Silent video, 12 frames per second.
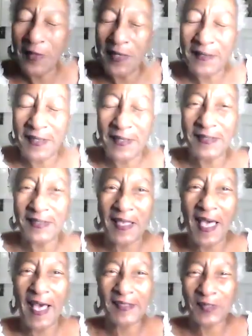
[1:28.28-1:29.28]
many things to
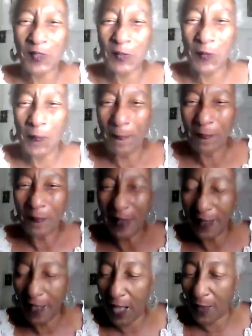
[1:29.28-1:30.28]
ask you,
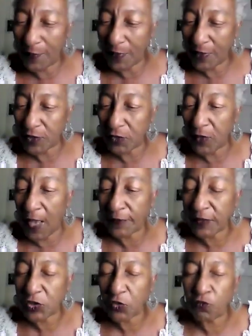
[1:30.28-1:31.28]
because you have
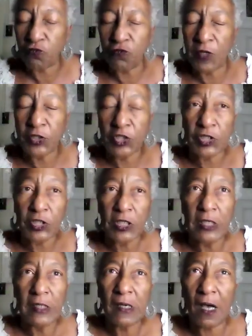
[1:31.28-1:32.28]
such a rich
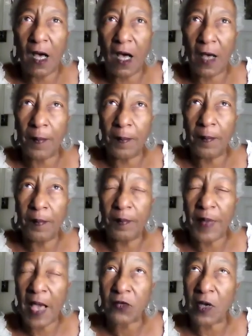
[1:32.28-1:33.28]

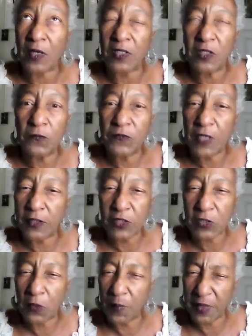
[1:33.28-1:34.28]
background and you've done
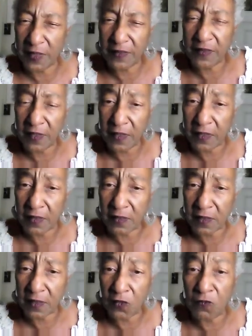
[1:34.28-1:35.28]
so many
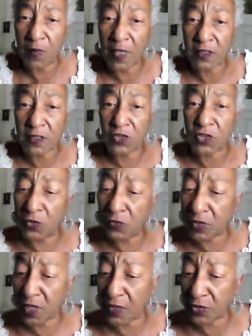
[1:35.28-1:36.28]
things and you've made such
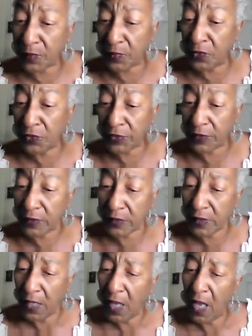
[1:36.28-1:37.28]
huge
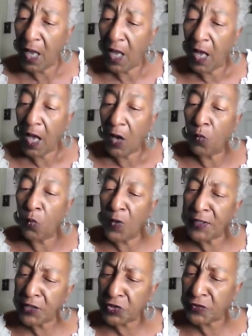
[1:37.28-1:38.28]
contributions.
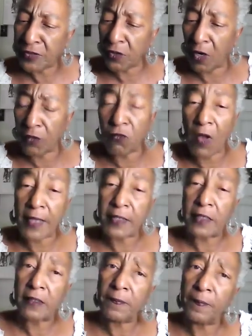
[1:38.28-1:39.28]
When did you start
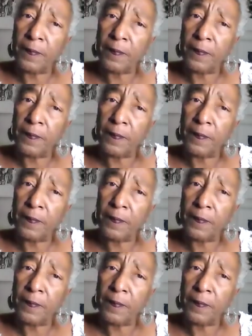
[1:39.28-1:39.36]
writing?